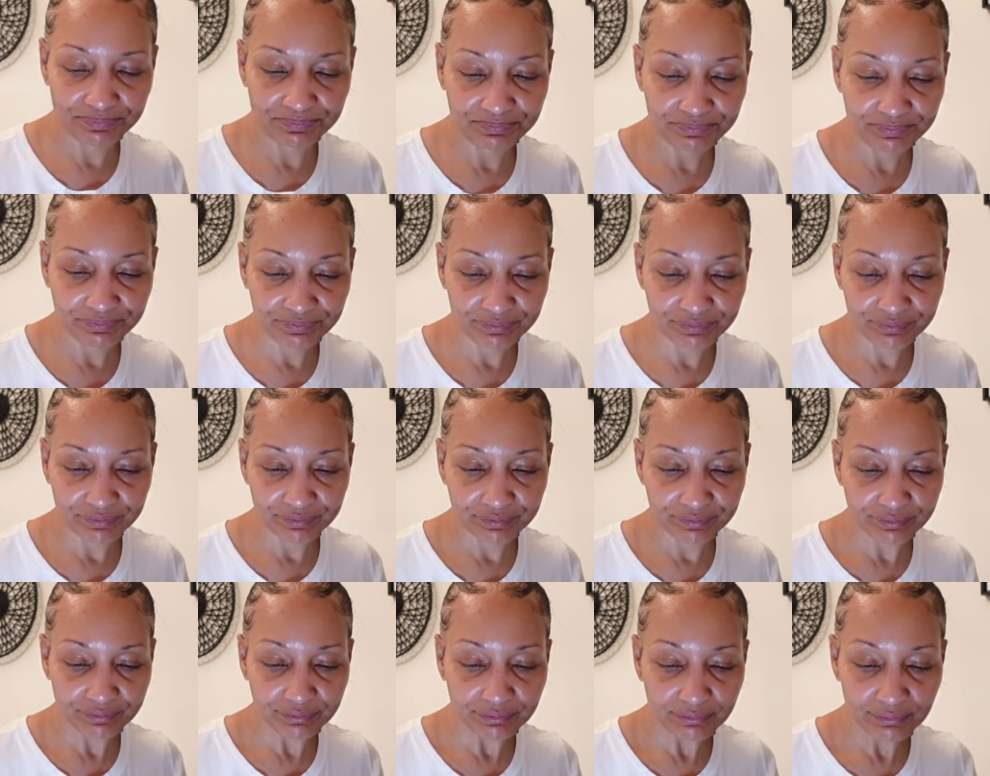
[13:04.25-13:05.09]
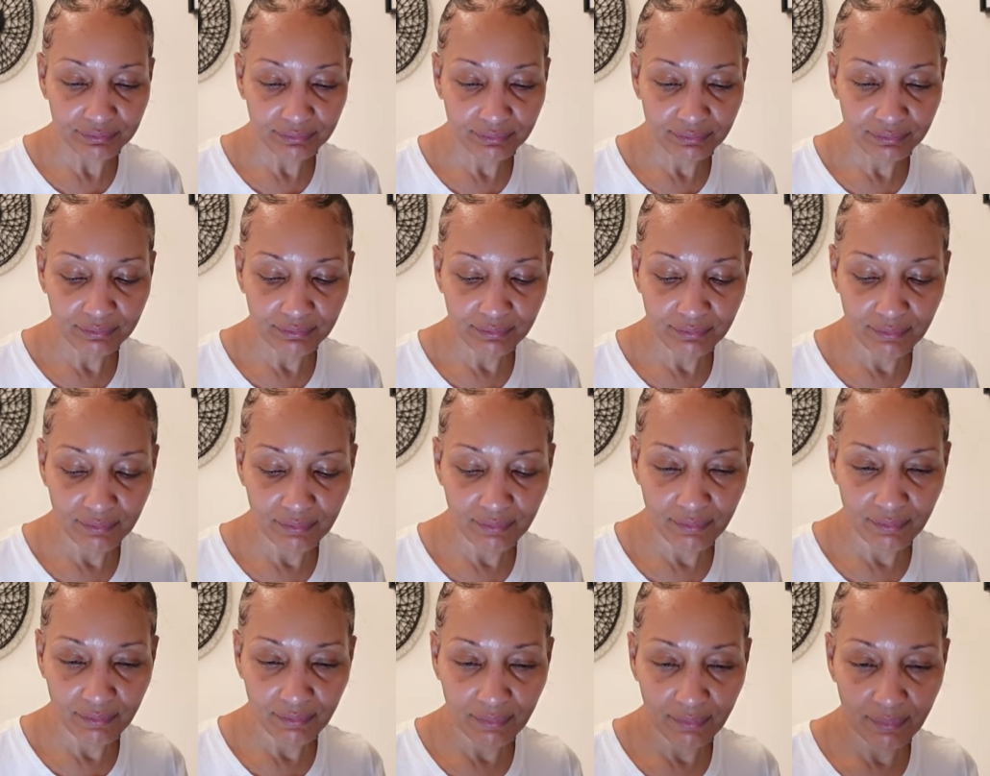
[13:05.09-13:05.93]

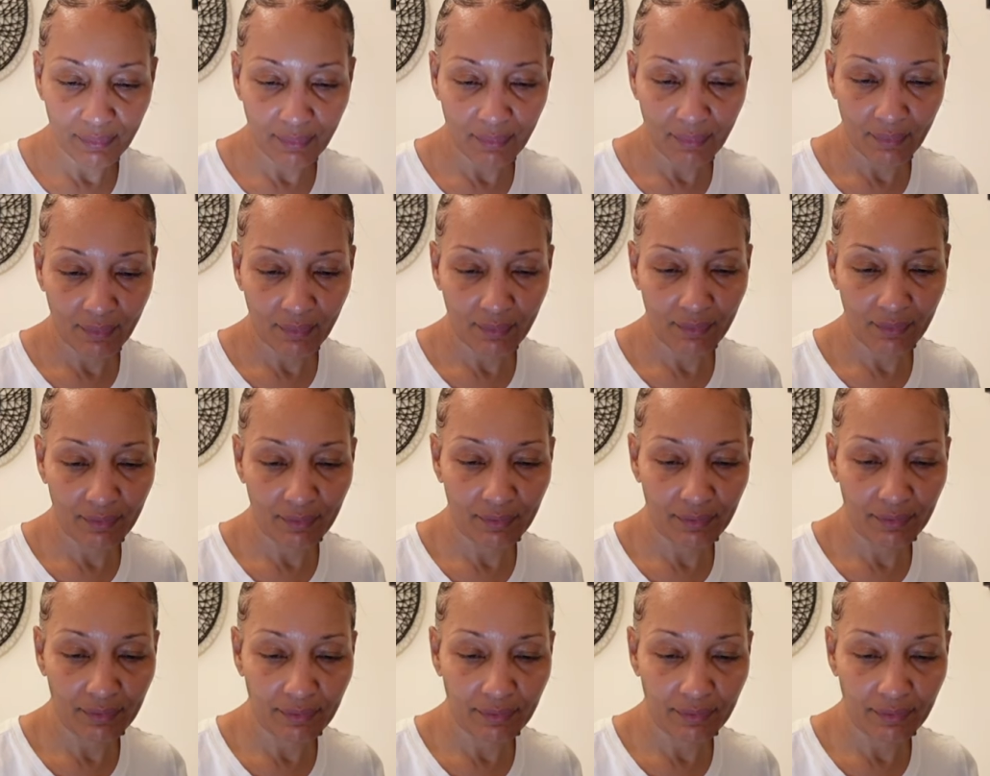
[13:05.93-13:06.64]
Nobody speaks.